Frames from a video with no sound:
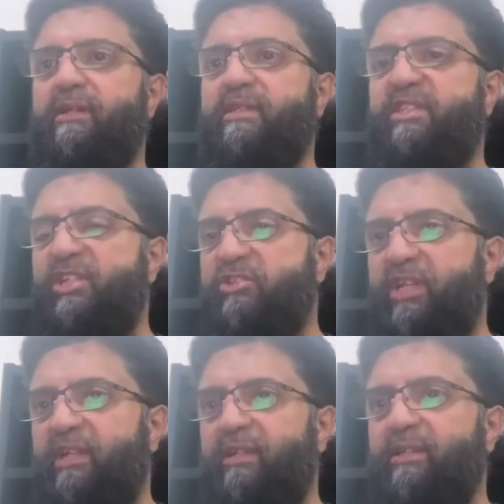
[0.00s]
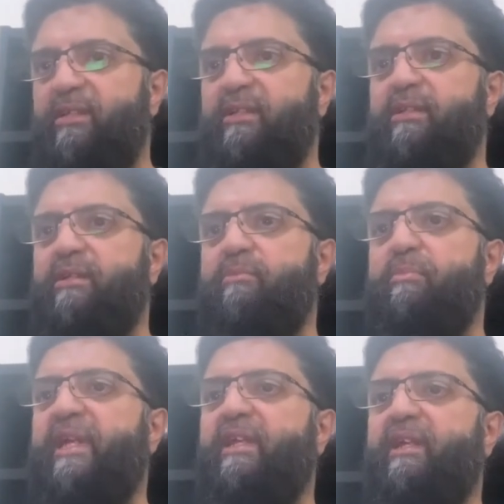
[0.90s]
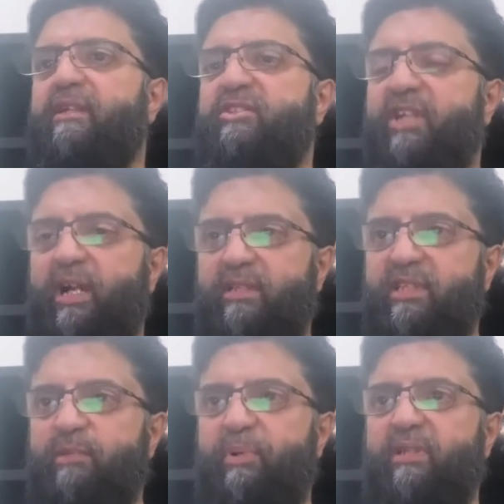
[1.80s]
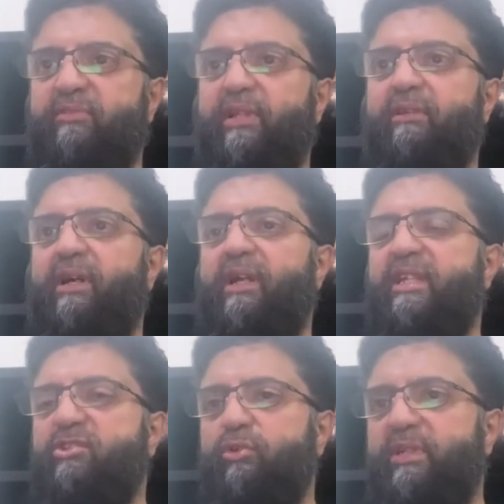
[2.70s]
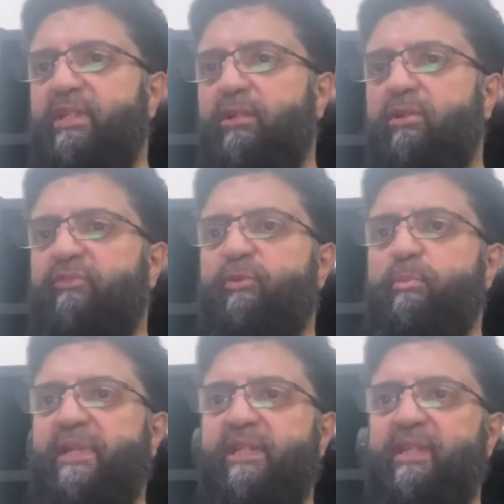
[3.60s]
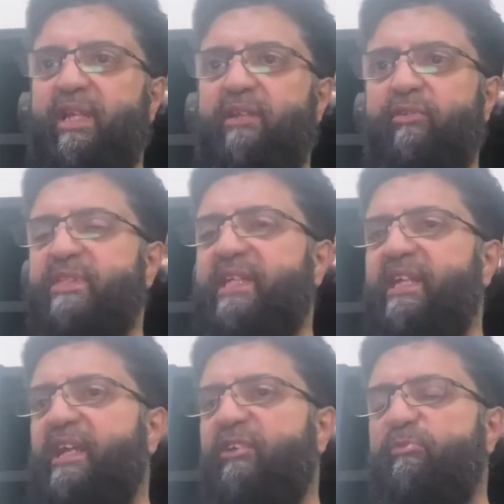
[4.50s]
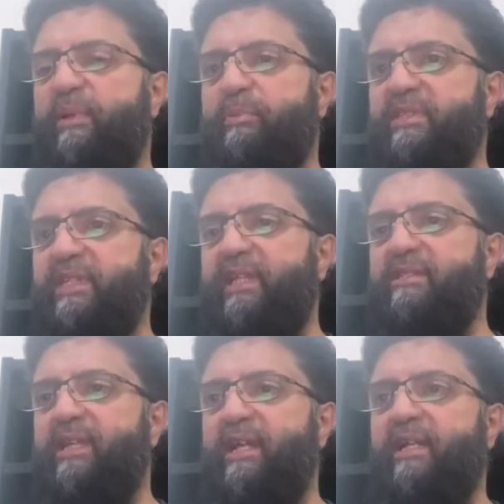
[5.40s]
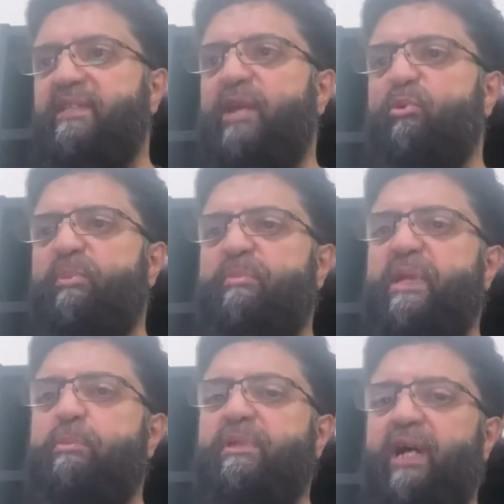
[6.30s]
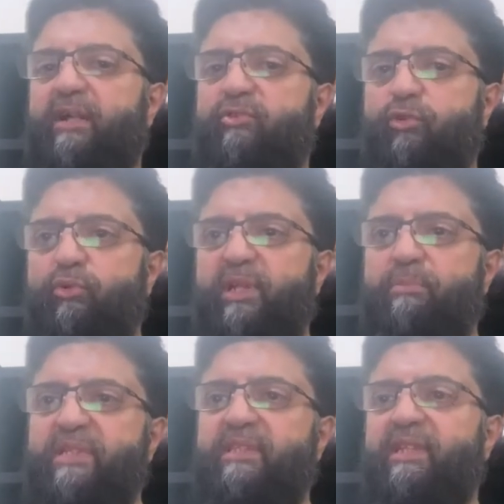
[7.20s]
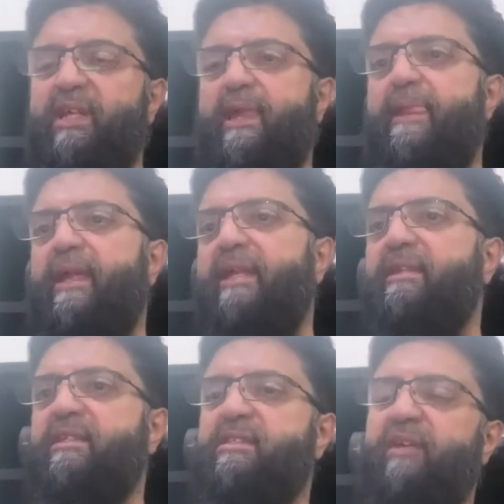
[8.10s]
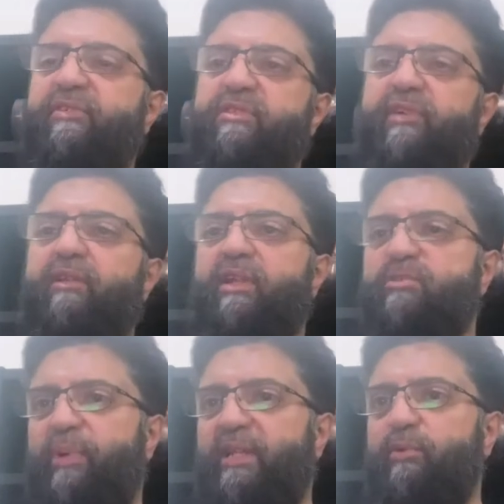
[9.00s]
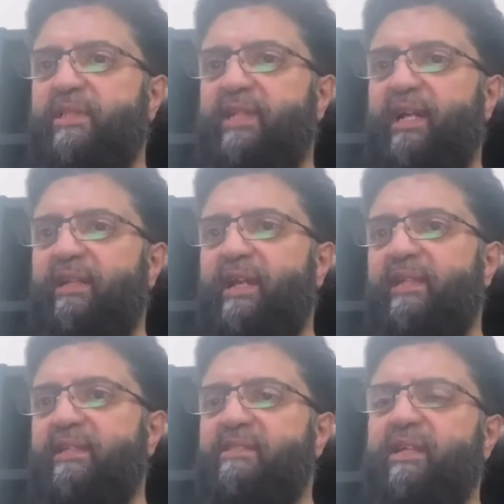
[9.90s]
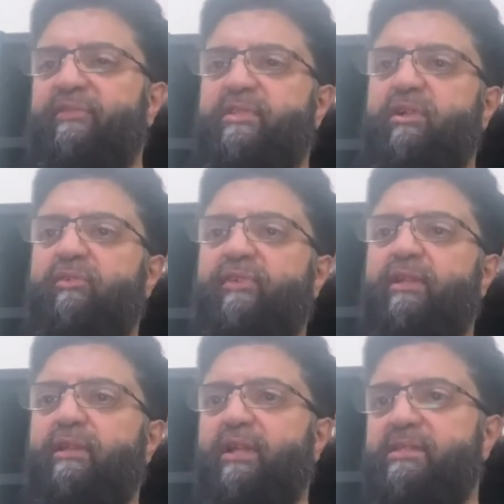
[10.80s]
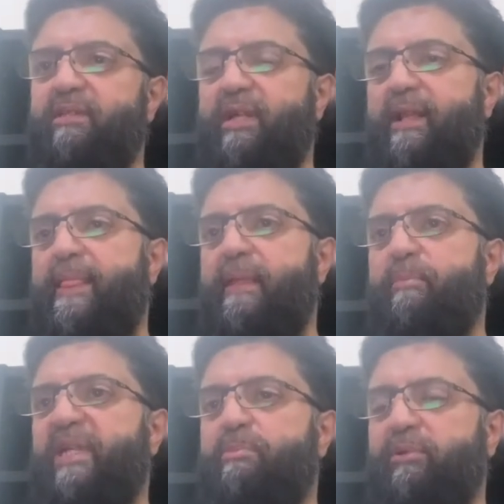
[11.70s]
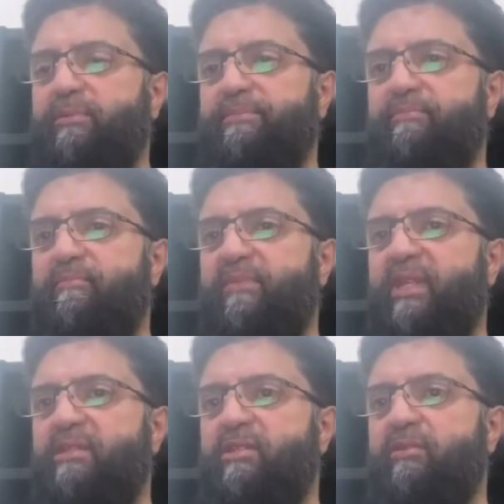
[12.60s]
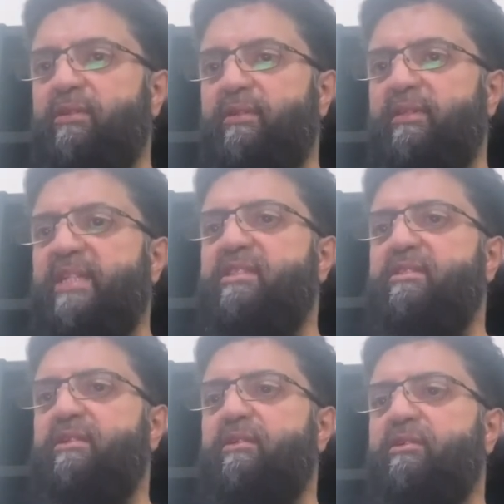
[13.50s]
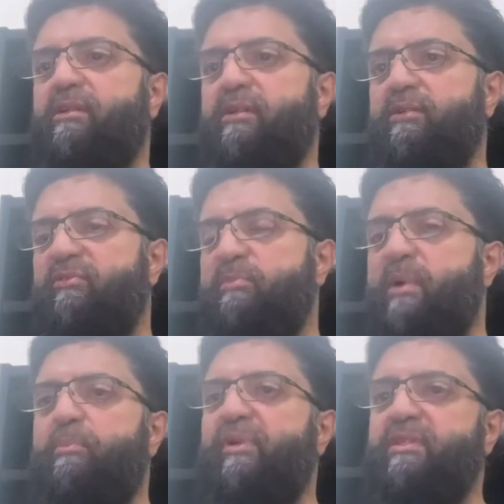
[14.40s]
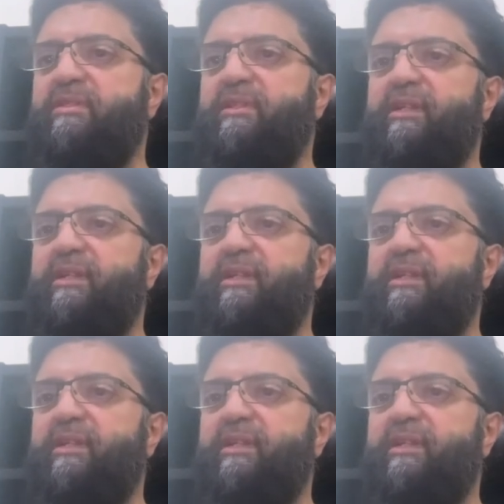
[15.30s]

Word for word: teaching, making jihad in the path of Allah, enjoining the good, forbidding the evil, taking care of people's needs. They will be people that are truly busy in the service of Allah subhanahu wa ta'ala and the service of Allah's people. So this remembrance